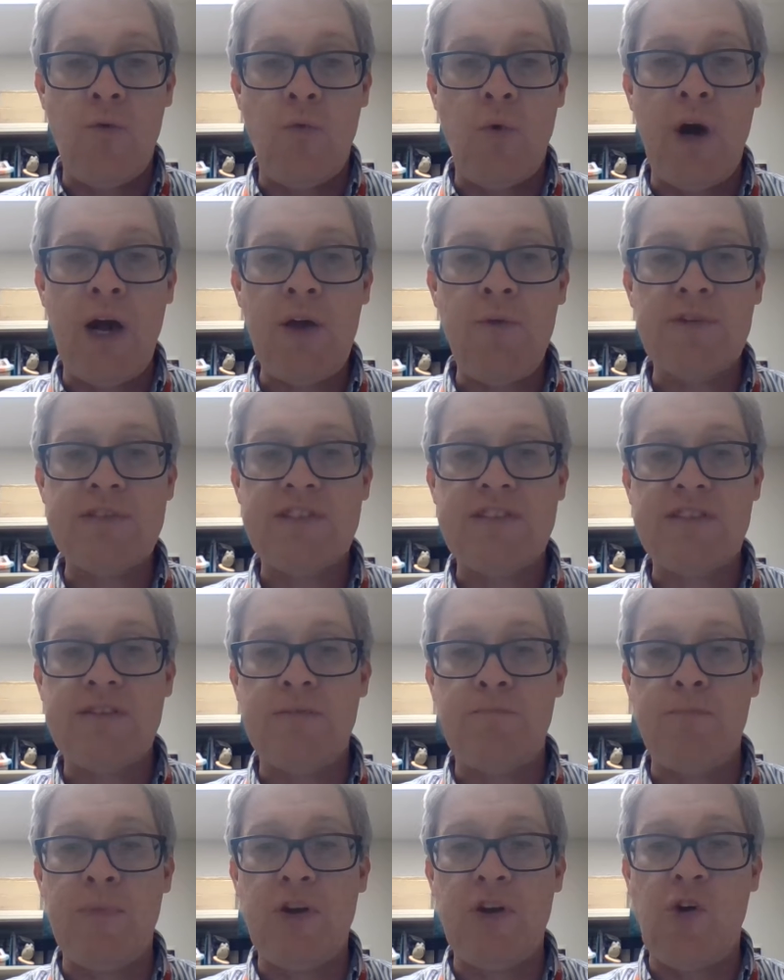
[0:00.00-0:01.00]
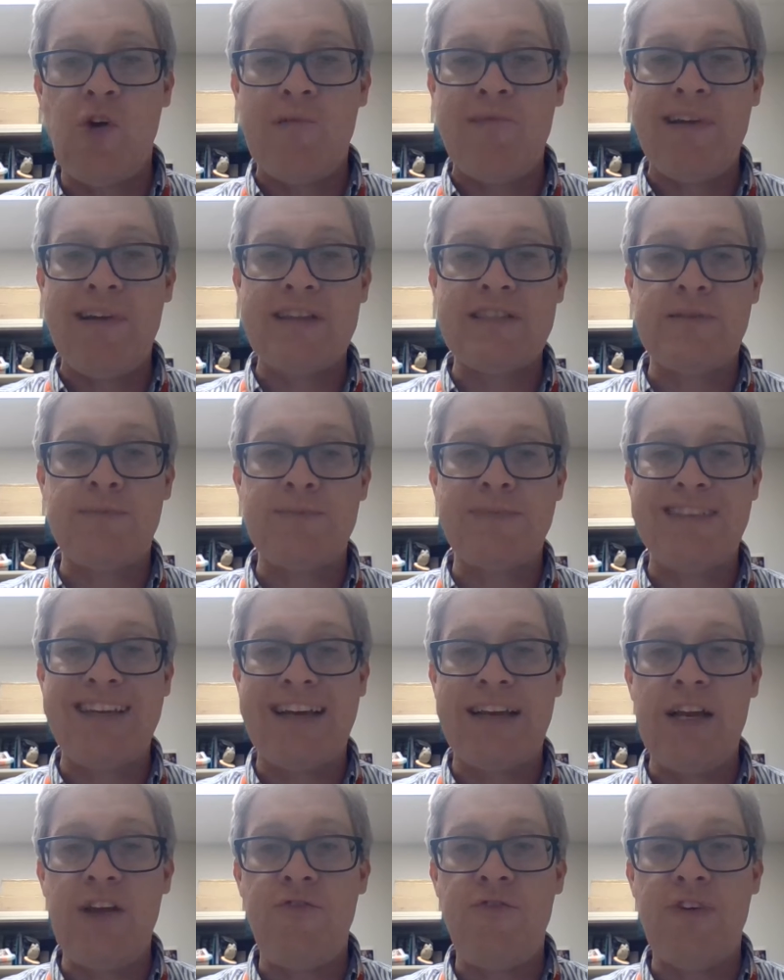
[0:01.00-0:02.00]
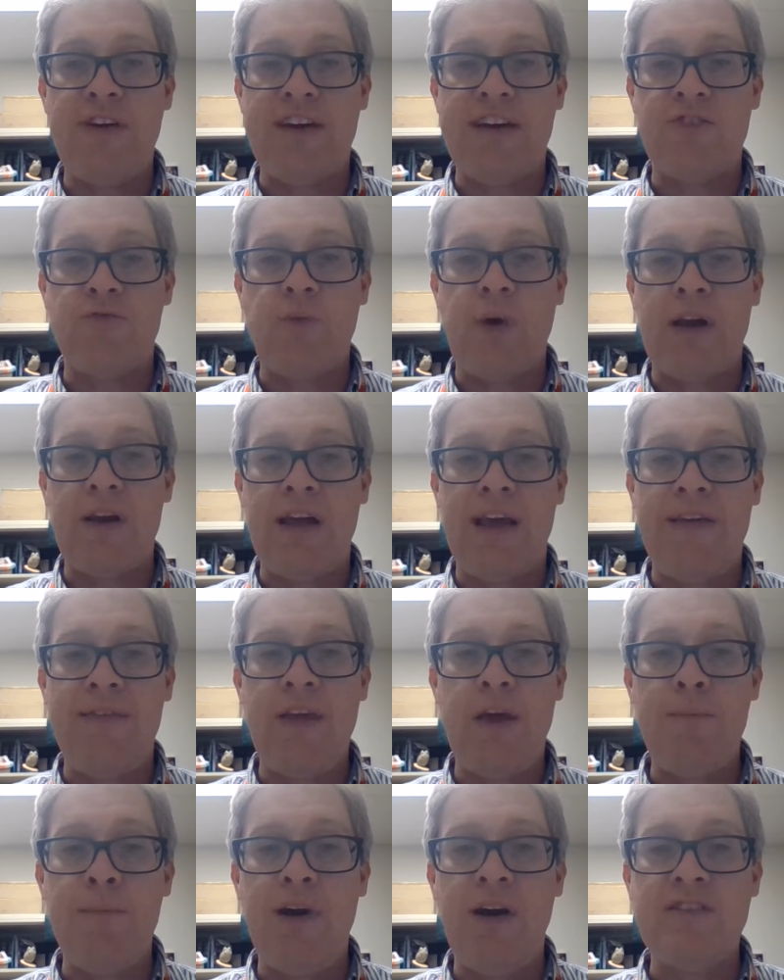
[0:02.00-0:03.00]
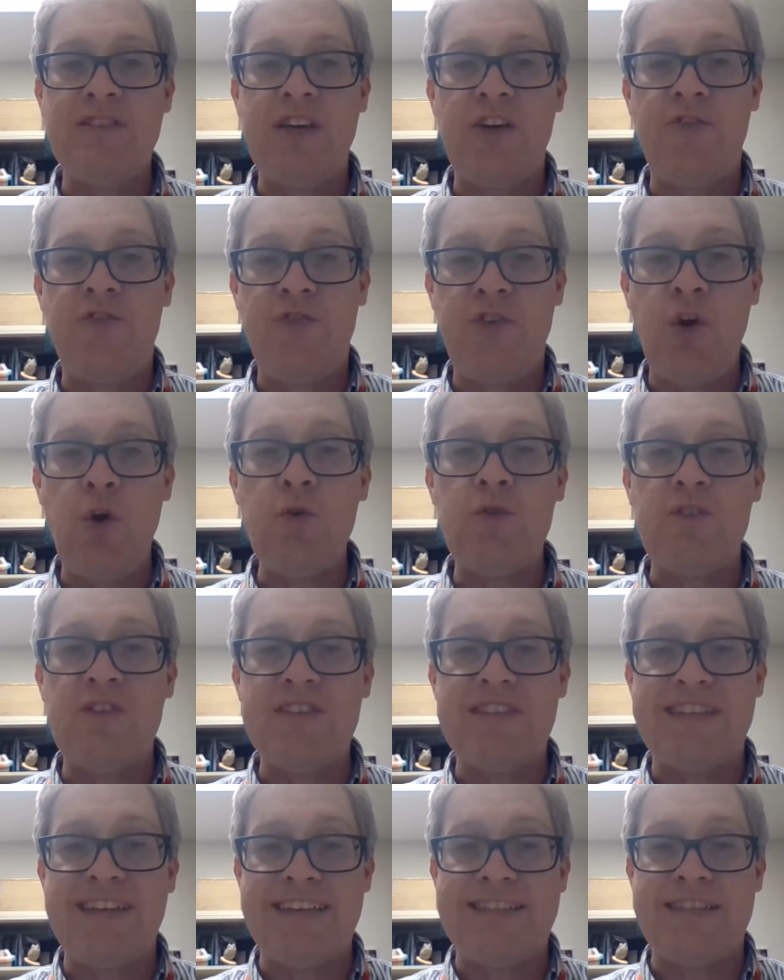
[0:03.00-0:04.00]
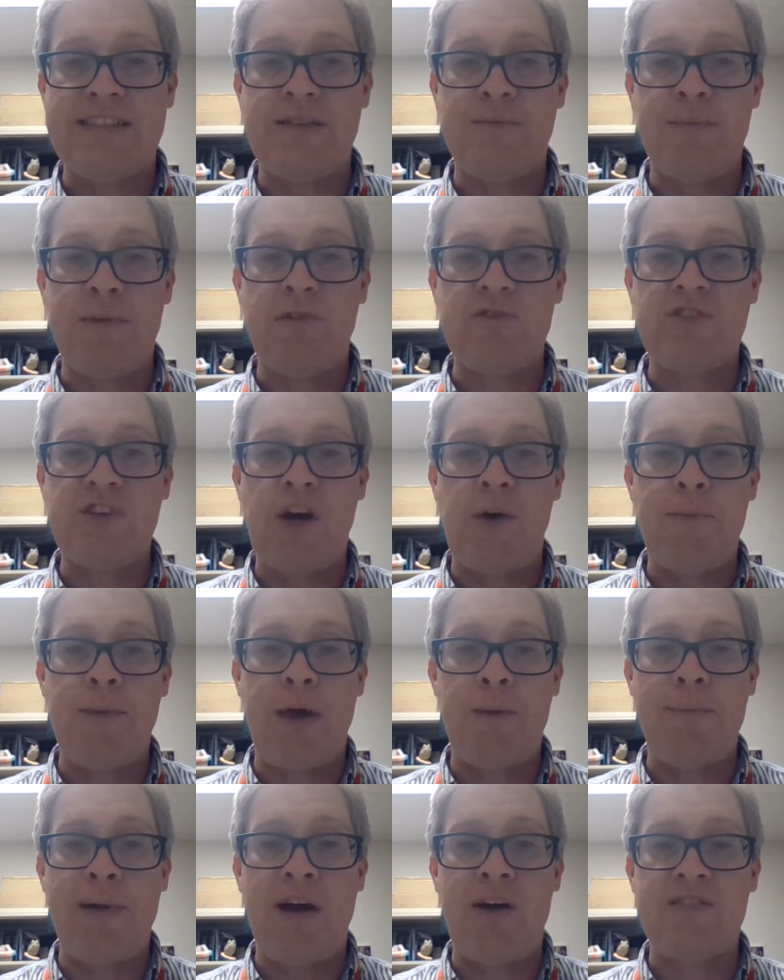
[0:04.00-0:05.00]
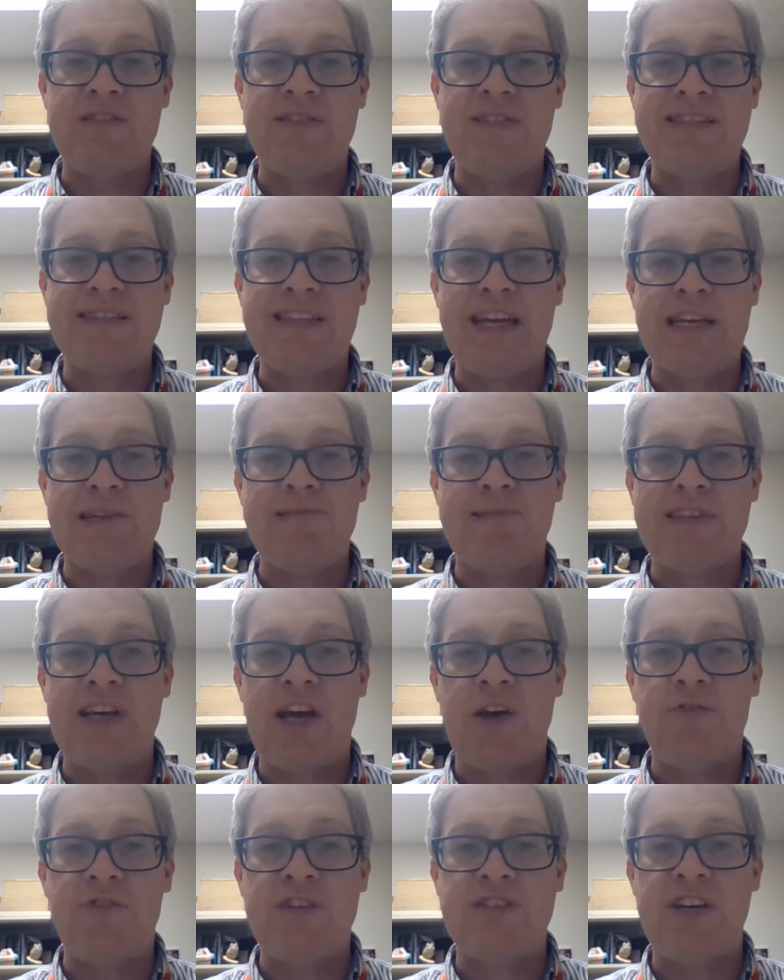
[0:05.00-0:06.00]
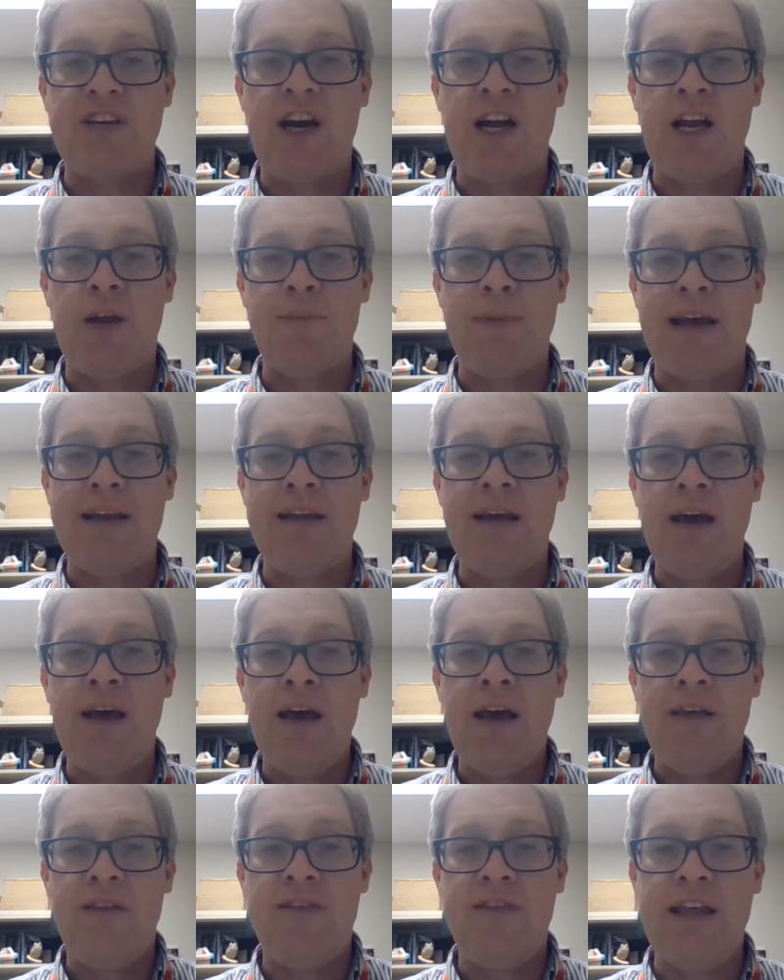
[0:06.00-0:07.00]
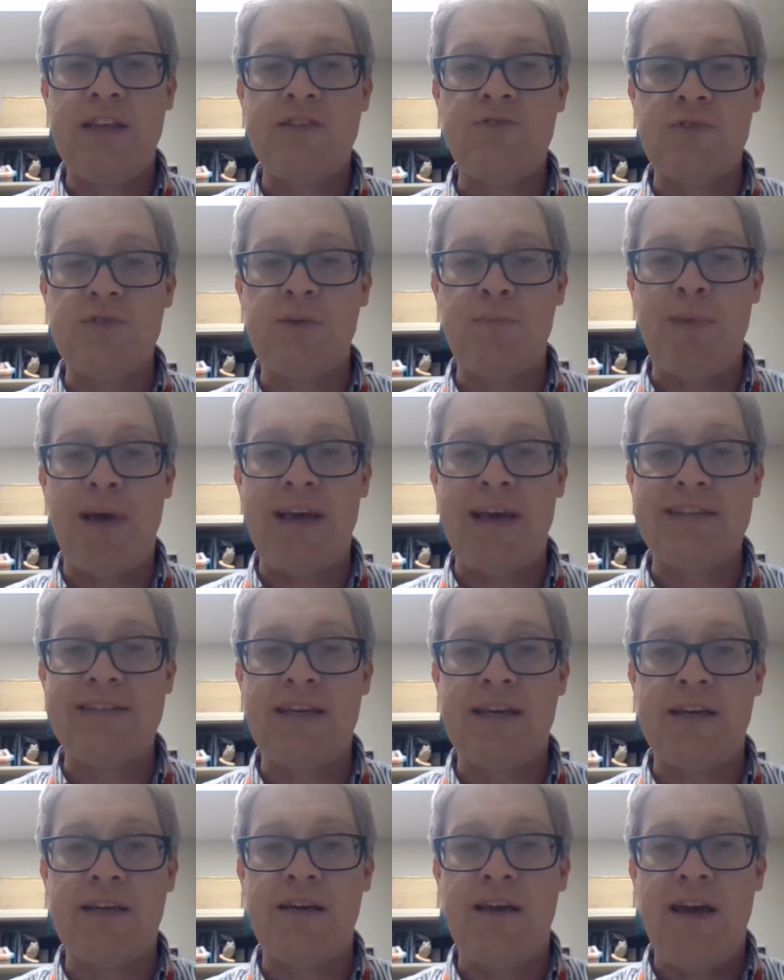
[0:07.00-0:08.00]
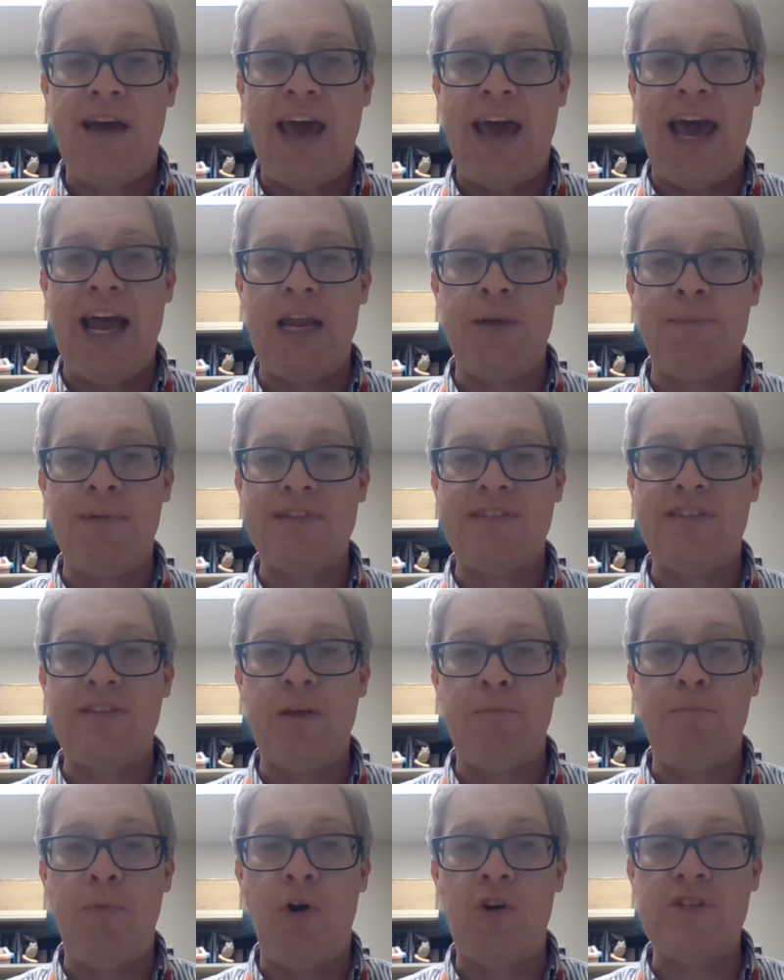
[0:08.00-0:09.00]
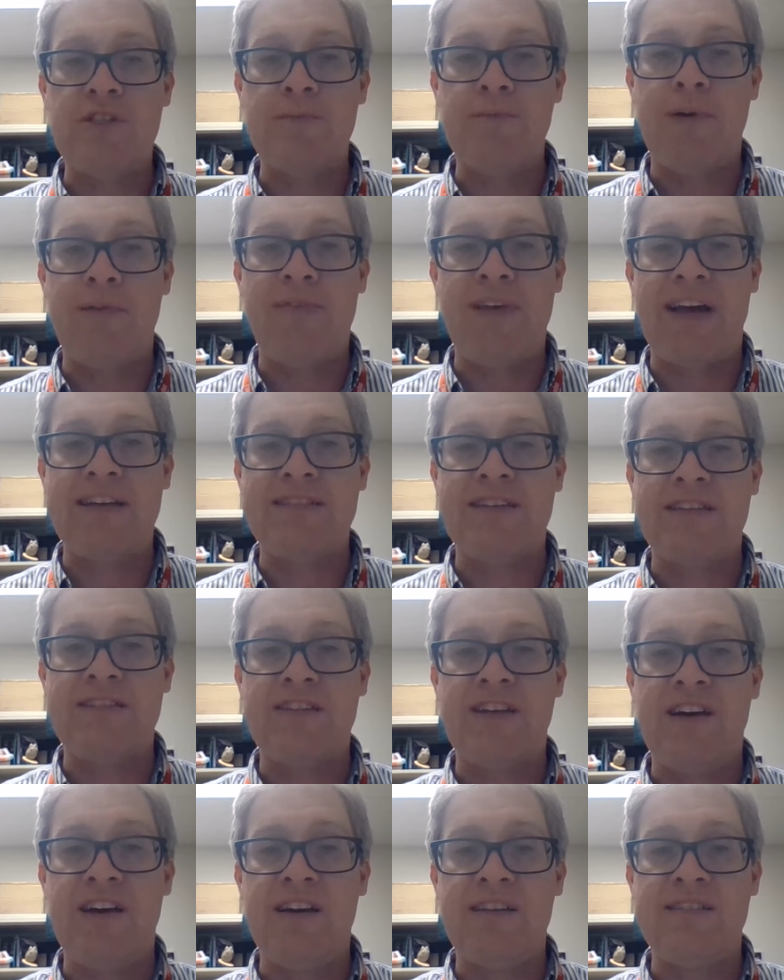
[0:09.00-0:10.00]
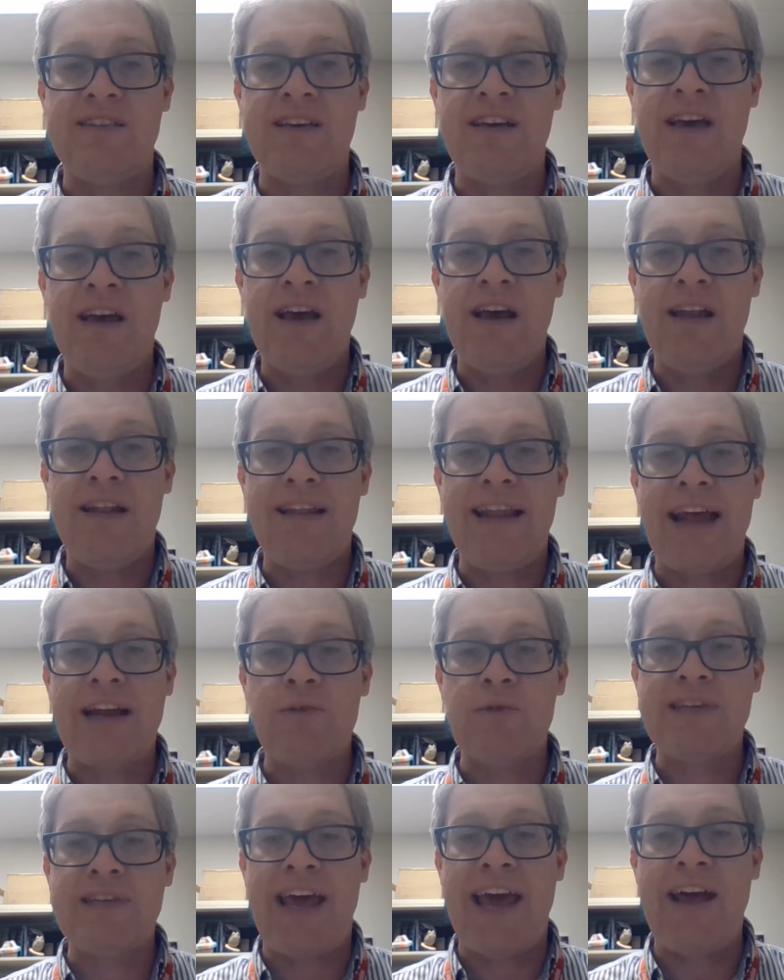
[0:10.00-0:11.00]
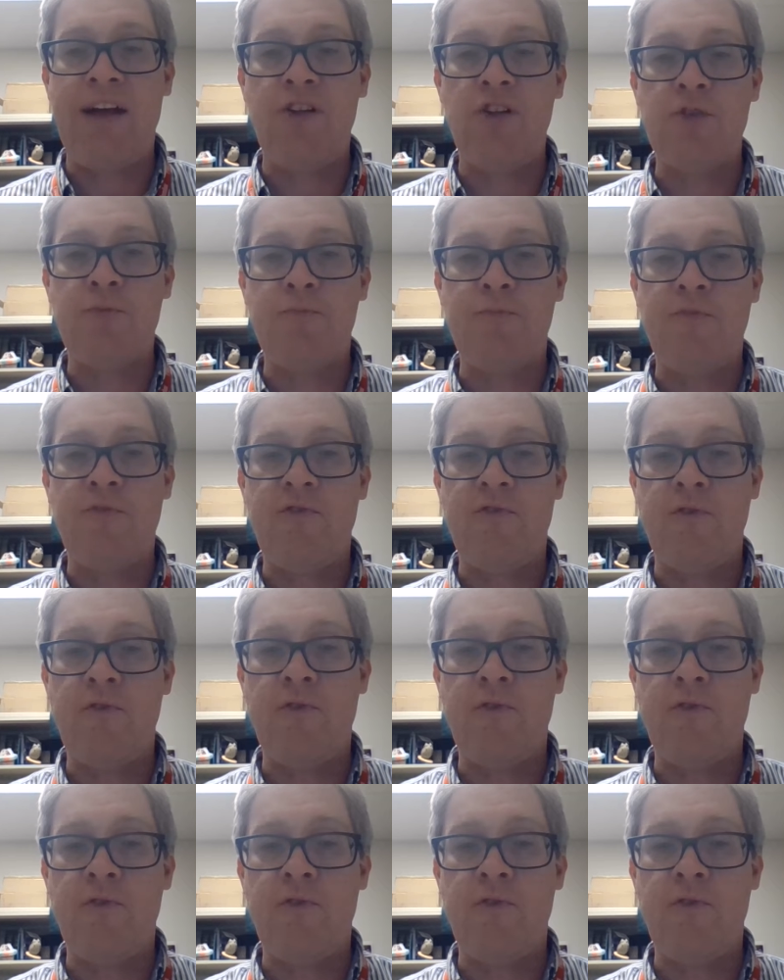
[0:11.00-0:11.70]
Why was manorialism significant? Well, in the emerging feudal system that was coming about in the centuries after Charlemagne, this was a basic element at the bottom of that society. Land was held